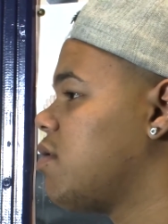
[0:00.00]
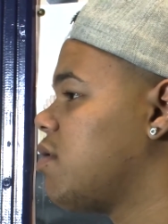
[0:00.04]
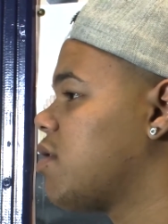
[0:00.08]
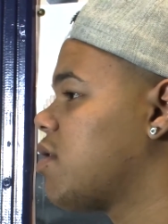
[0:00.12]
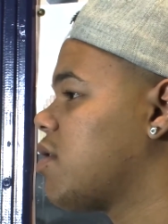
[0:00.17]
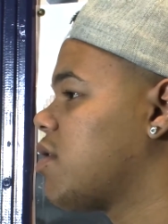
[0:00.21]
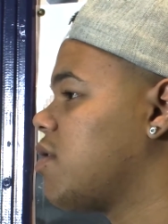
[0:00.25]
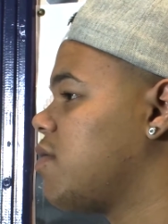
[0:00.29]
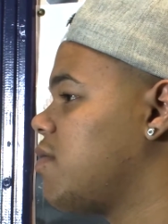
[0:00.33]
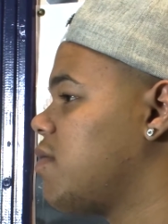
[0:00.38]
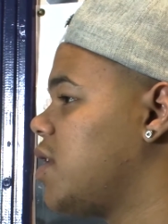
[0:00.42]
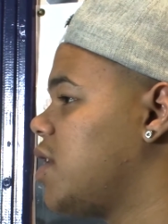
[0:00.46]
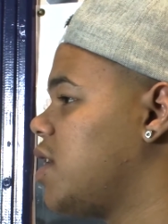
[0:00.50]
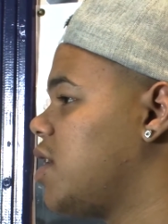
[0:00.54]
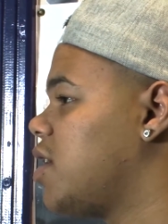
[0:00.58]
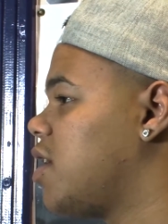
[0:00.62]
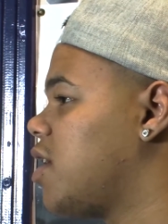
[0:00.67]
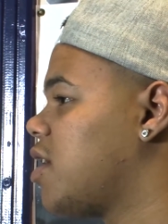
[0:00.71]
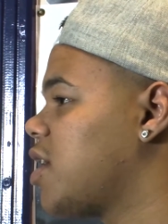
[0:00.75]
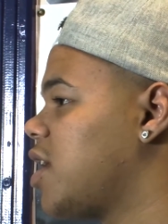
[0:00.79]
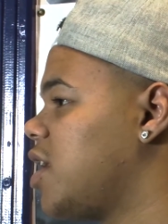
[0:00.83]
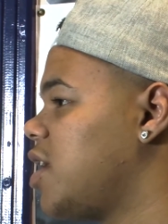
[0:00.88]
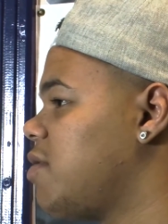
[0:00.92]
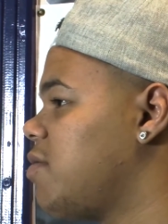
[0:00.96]
couldn't really
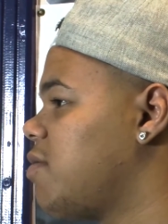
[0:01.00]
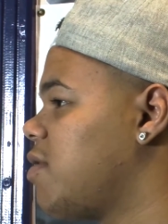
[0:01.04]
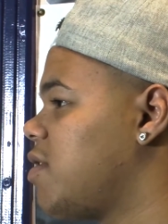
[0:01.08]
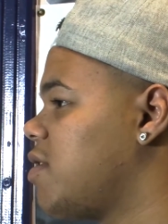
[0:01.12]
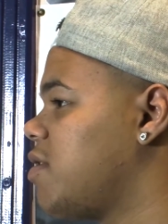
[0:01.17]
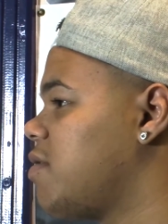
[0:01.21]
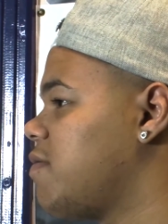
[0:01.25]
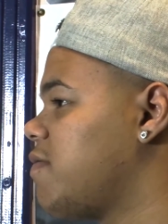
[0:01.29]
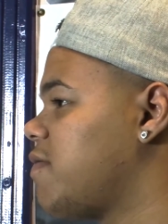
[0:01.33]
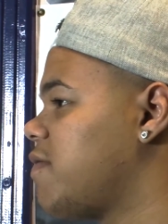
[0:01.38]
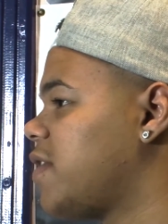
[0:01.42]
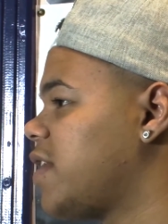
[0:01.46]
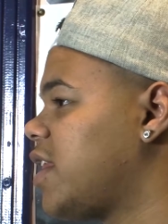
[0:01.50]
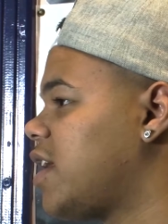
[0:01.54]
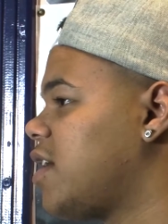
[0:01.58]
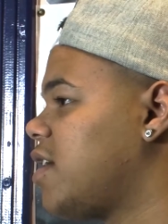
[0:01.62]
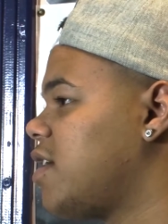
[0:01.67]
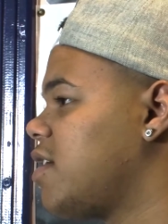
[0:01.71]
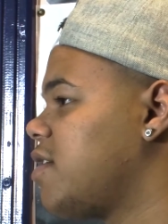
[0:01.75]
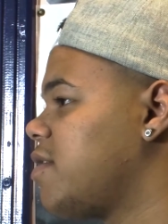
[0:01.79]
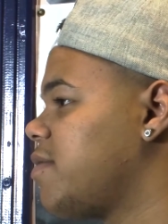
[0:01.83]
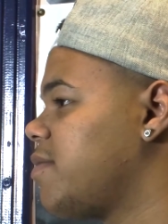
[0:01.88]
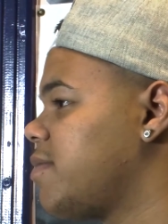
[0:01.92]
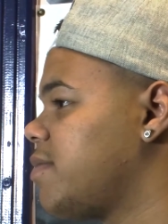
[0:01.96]
knock anyone for
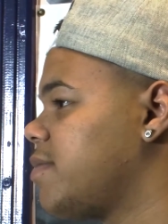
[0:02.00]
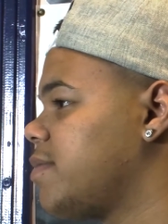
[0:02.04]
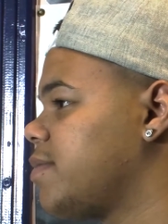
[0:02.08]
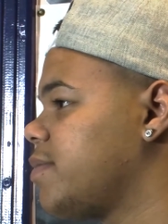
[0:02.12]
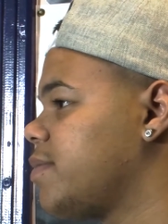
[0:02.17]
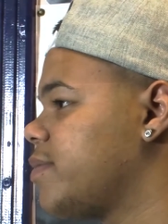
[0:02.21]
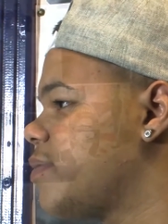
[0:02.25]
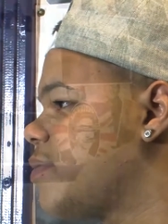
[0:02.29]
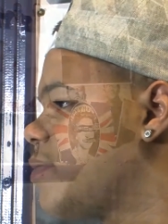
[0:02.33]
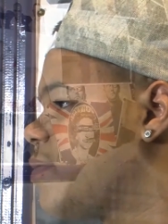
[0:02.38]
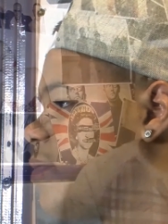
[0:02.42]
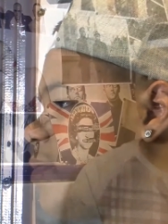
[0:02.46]
that